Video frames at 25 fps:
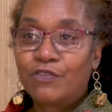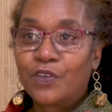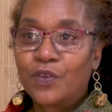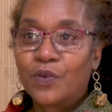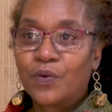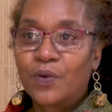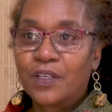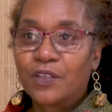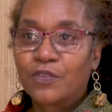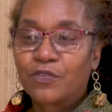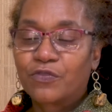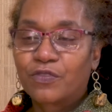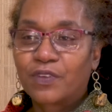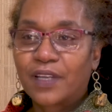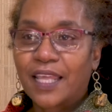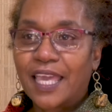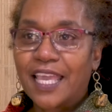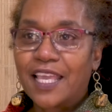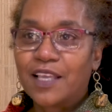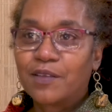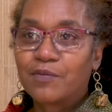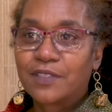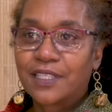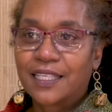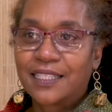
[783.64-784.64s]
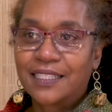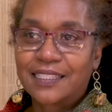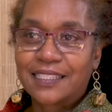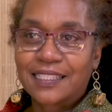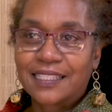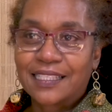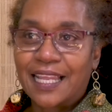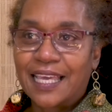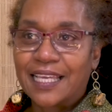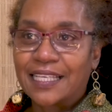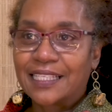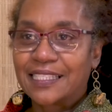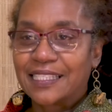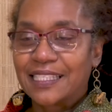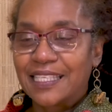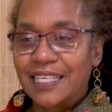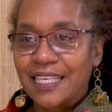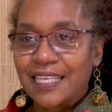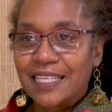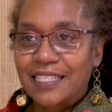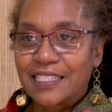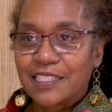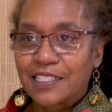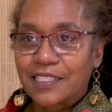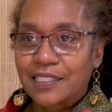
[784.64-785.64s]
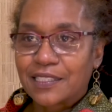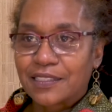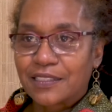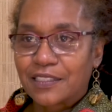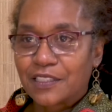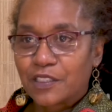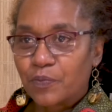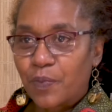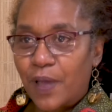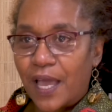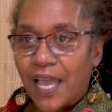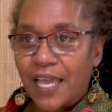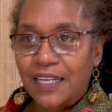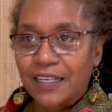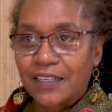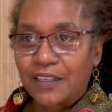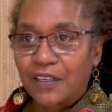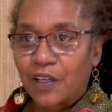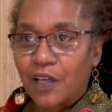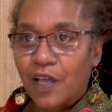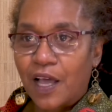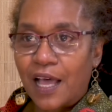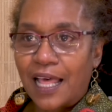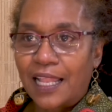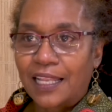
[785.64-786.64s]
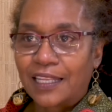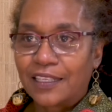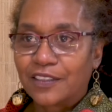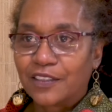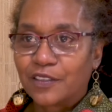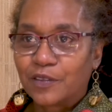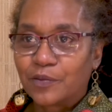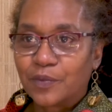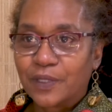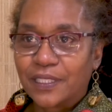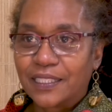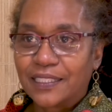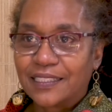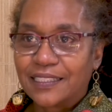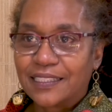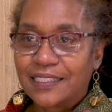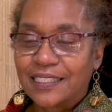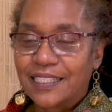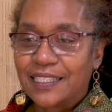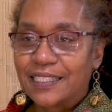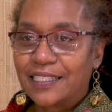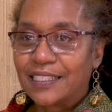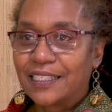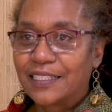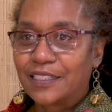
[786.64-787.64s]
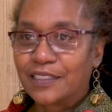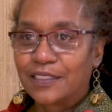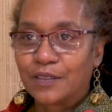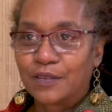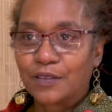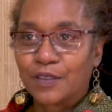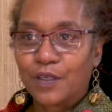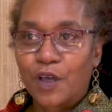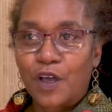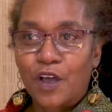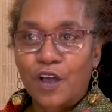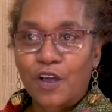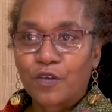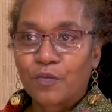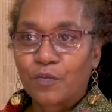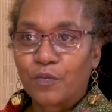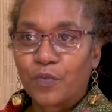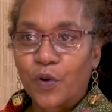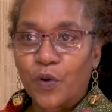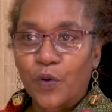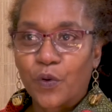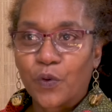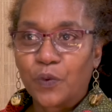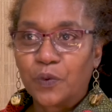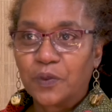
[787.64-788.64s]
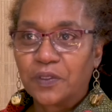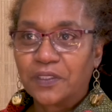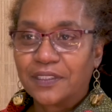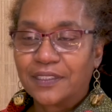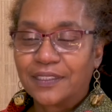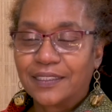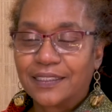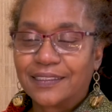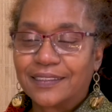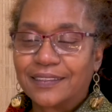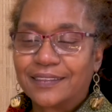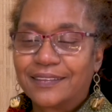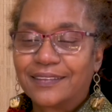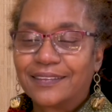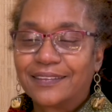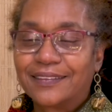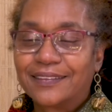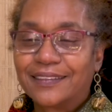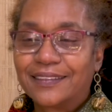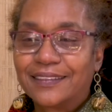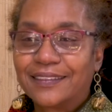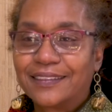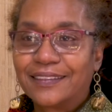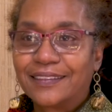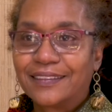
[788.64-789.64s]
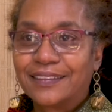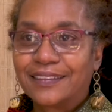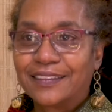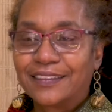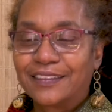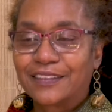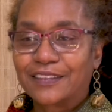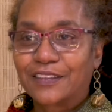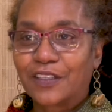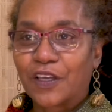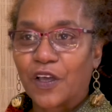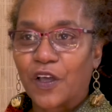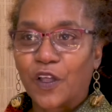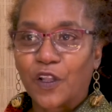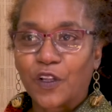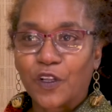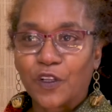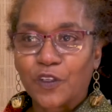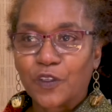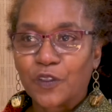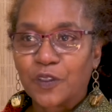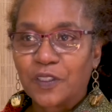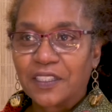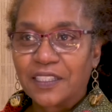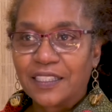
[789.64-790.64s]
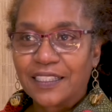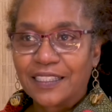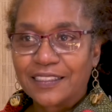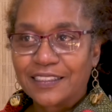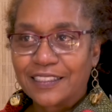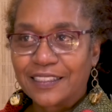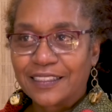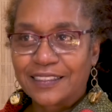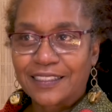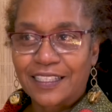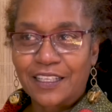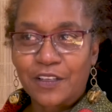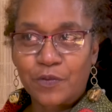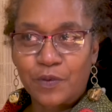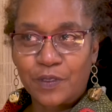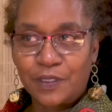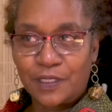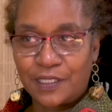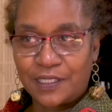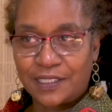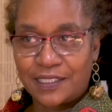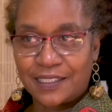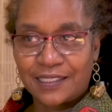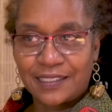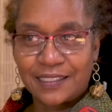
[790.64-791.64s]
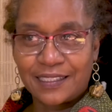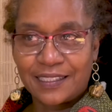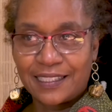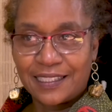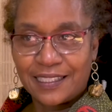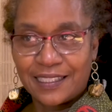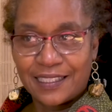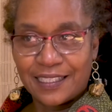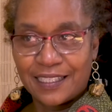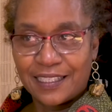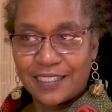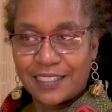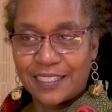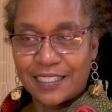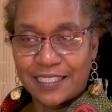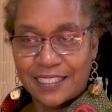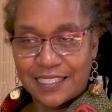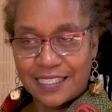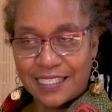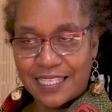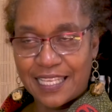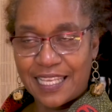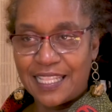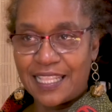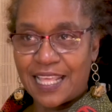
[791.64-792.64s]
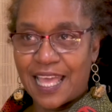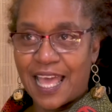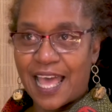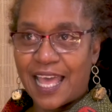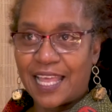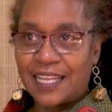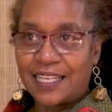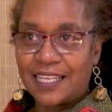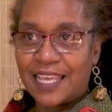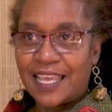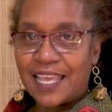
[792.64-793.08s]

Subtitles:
you in flames, and to like see his spinal column and see his long bones and his skull. It was to see that.